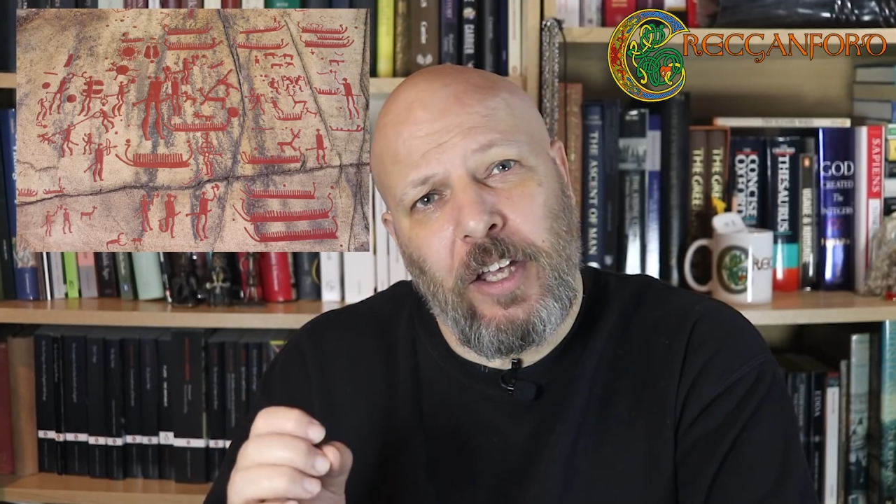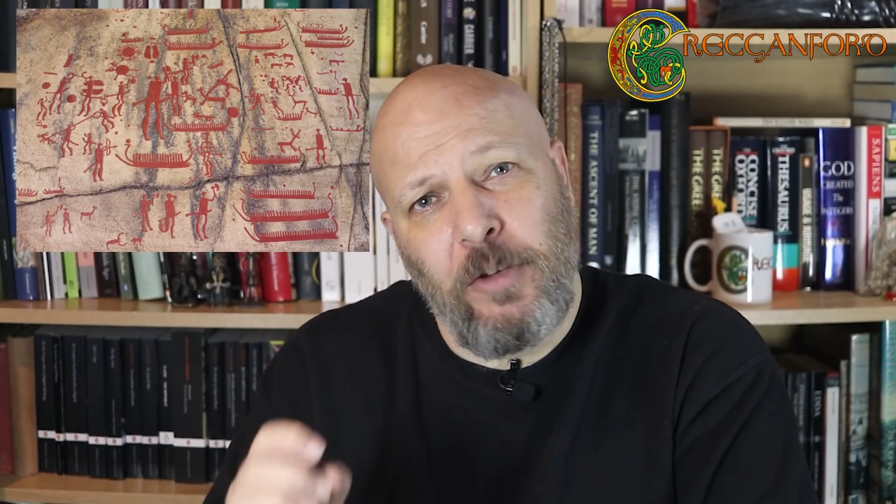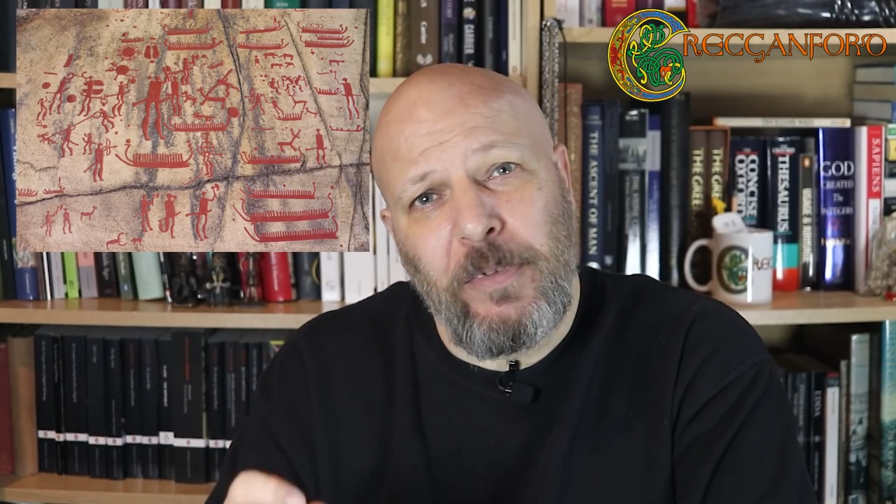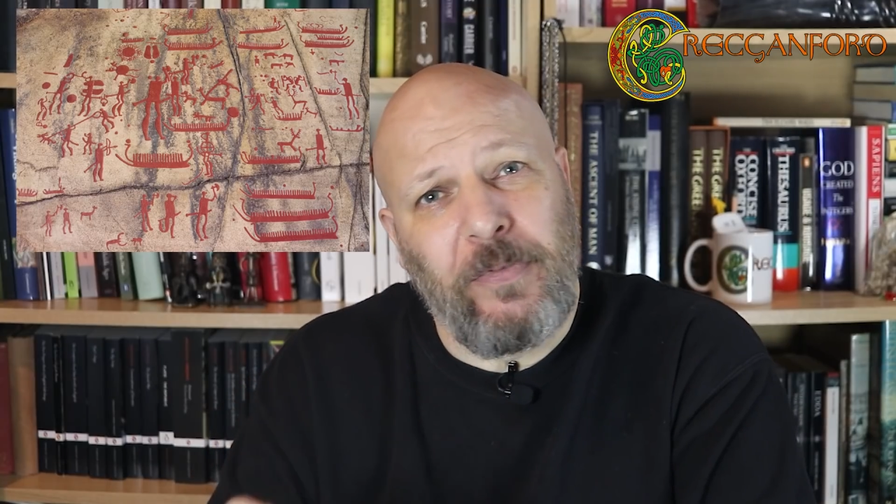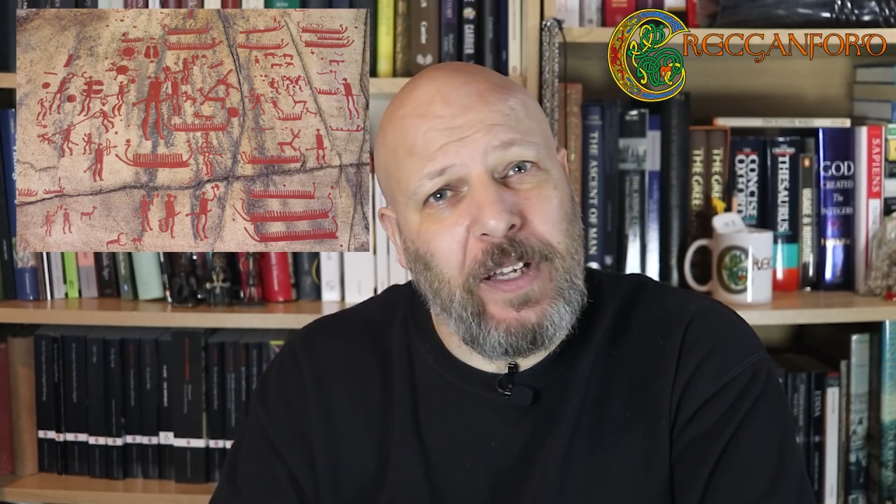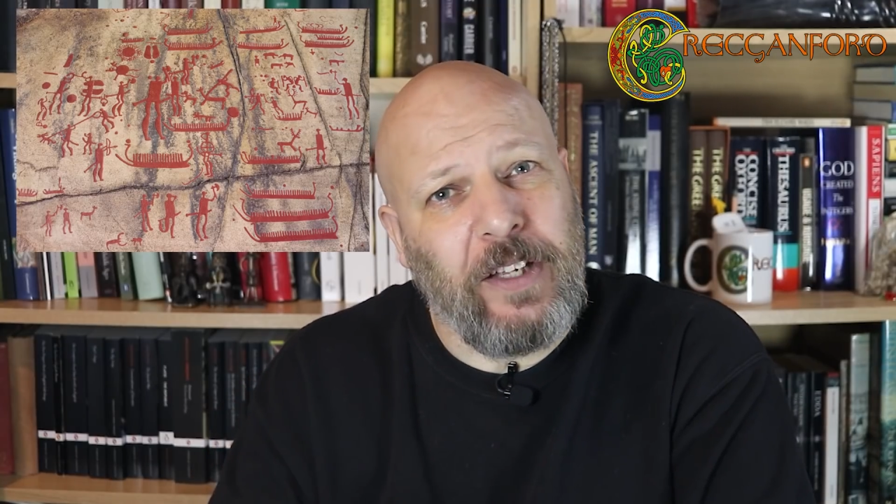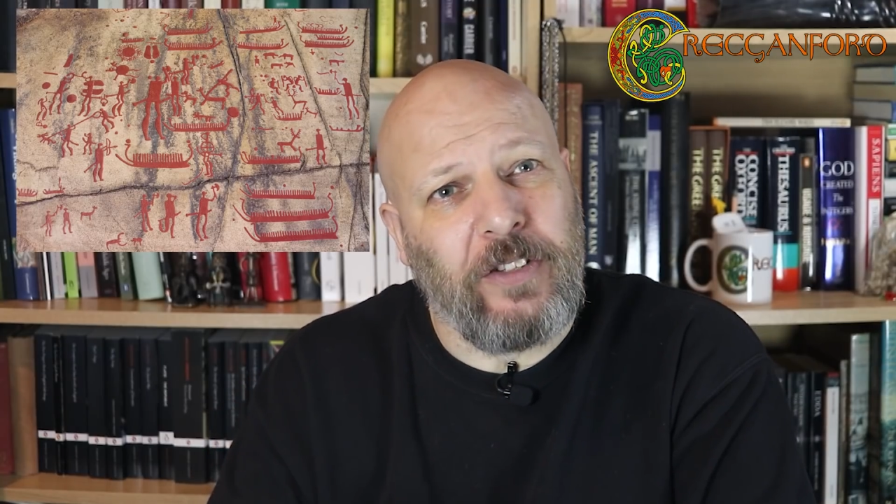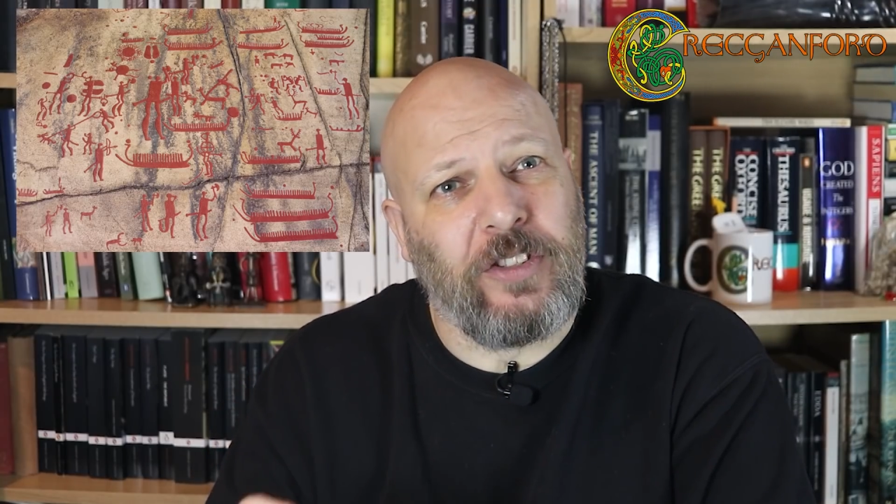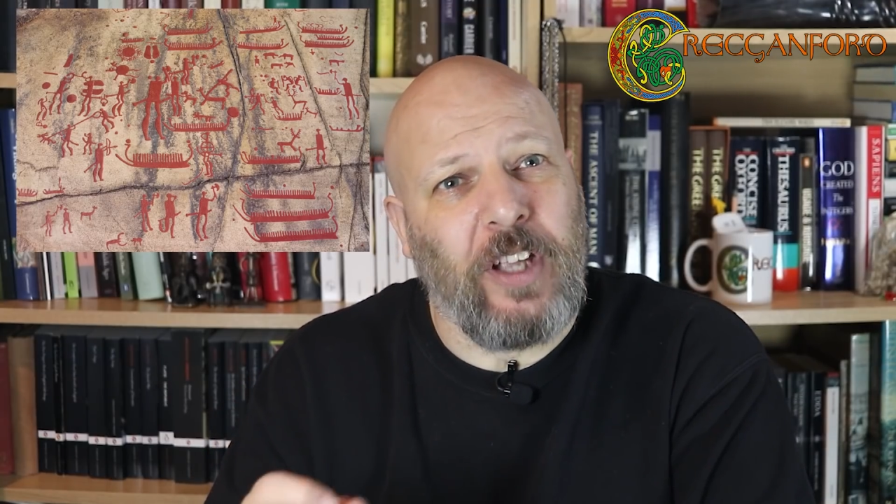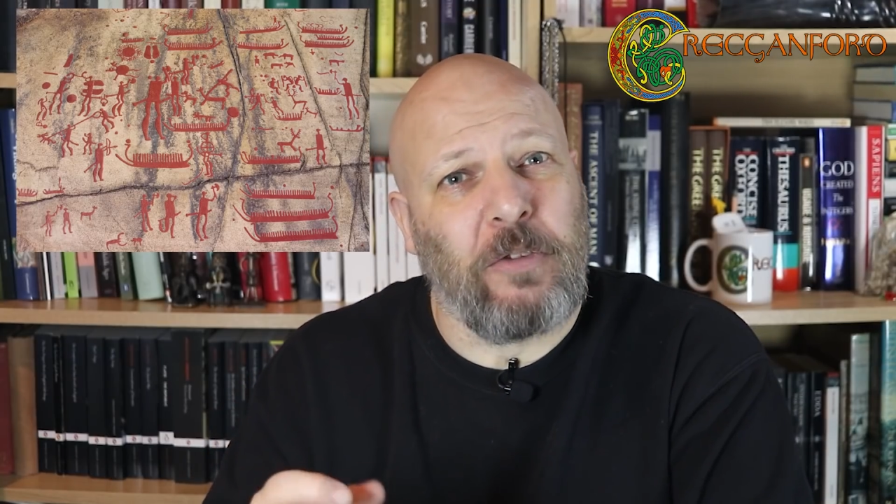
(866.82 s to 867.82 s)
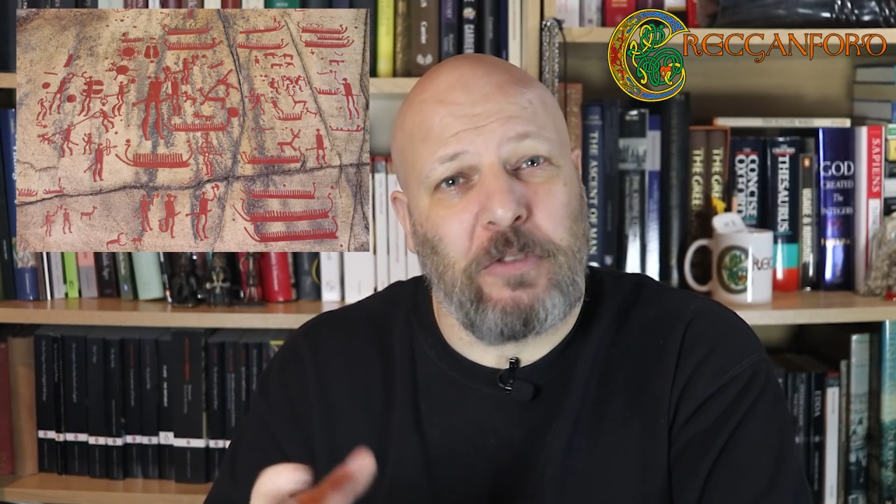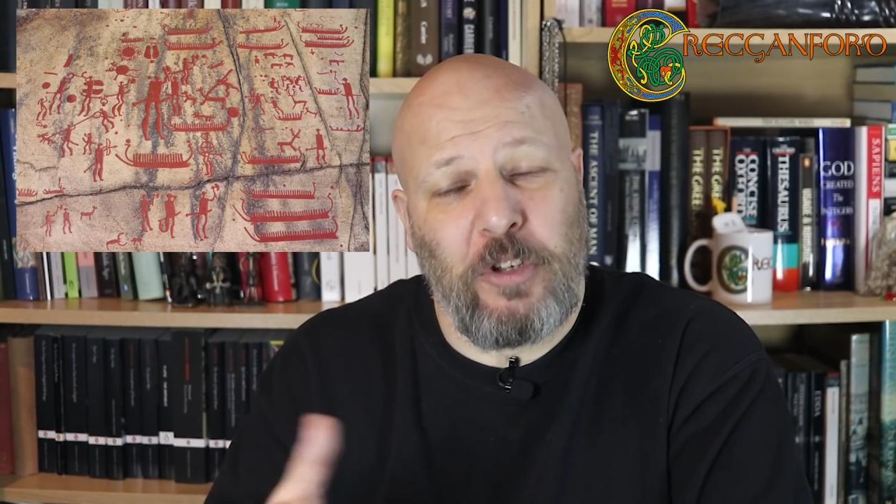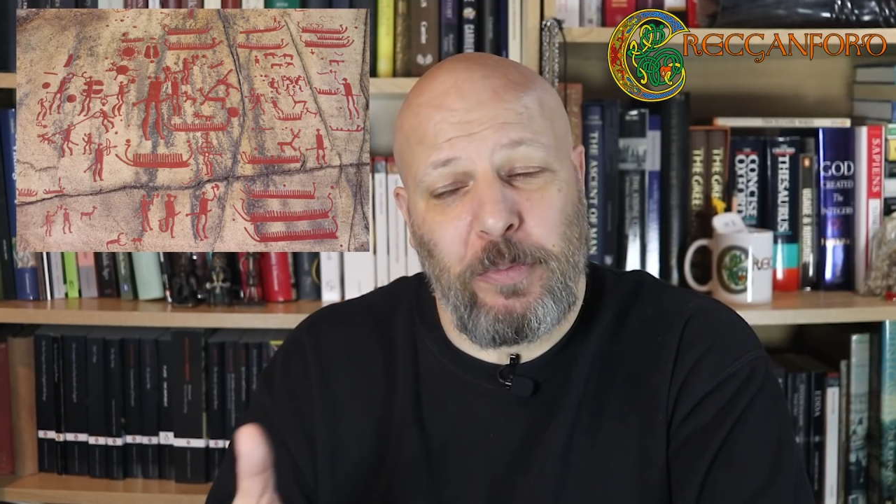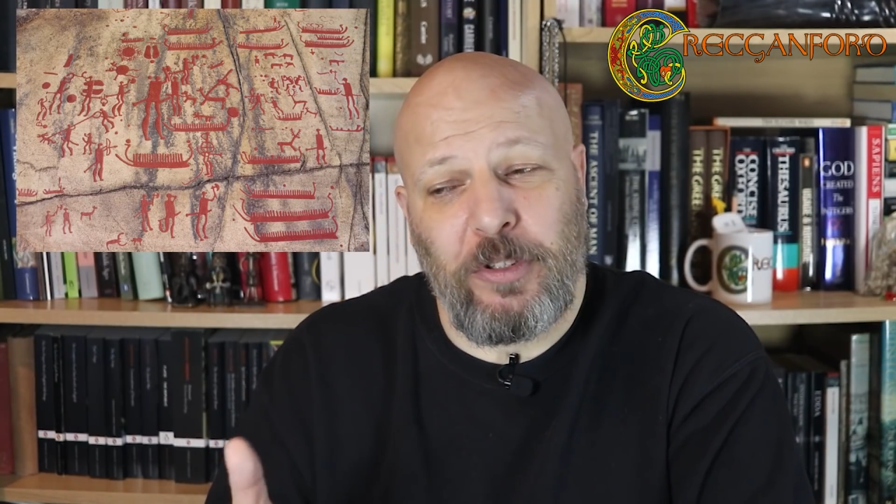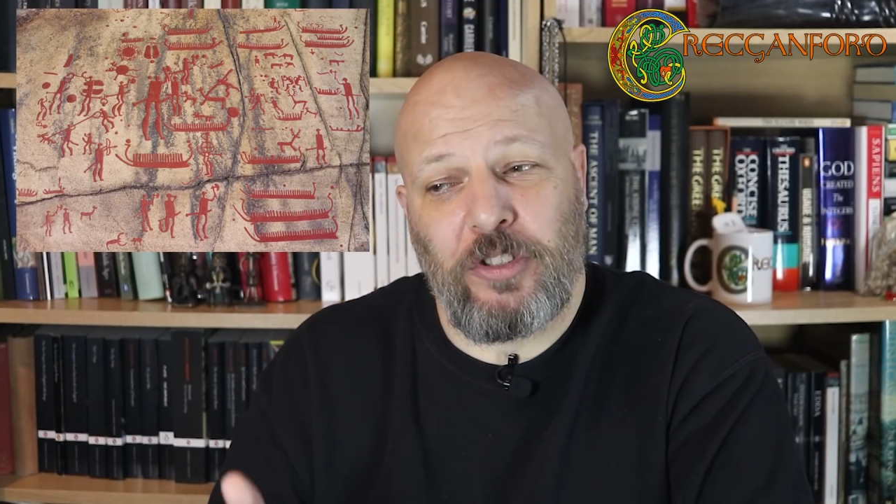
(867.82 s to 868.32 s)
human figures, so
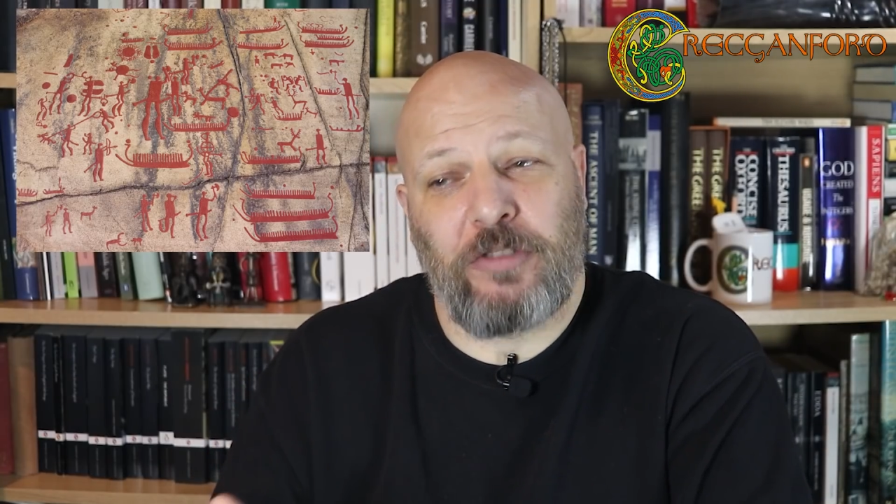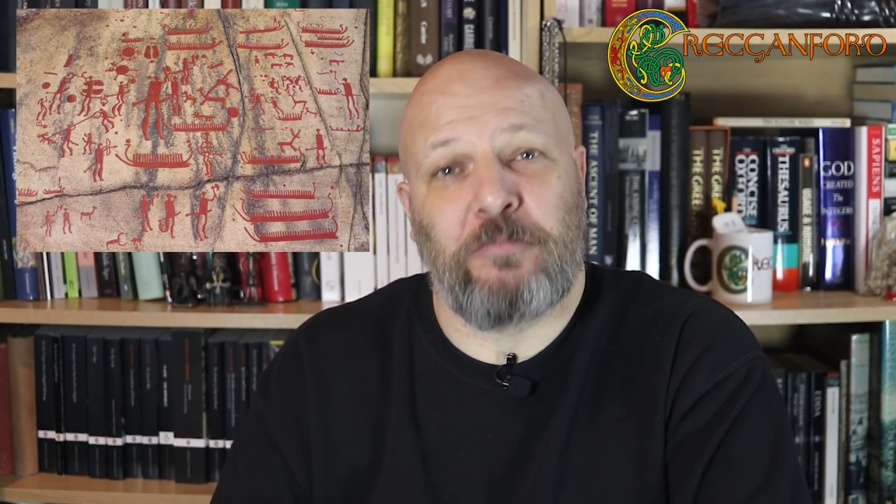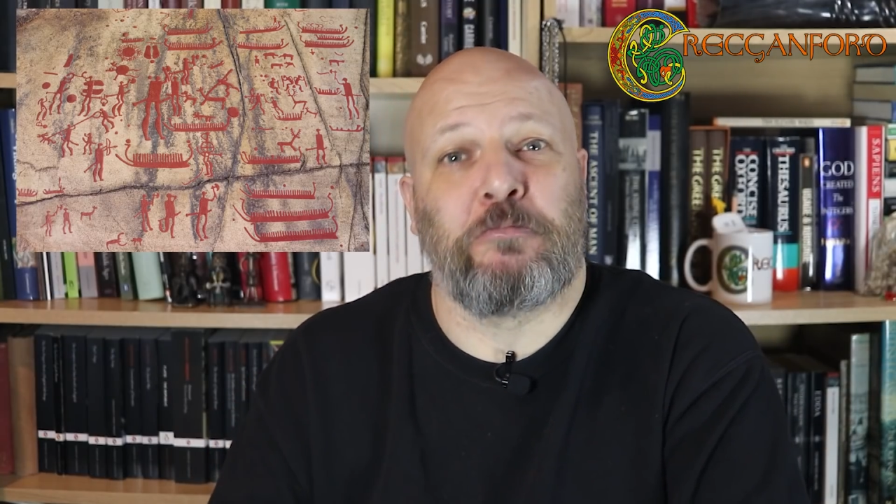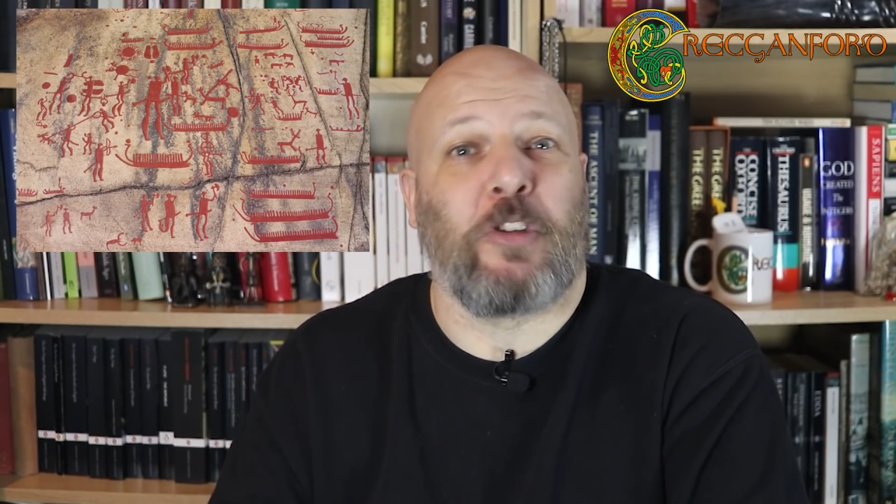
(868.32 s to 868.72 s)
humans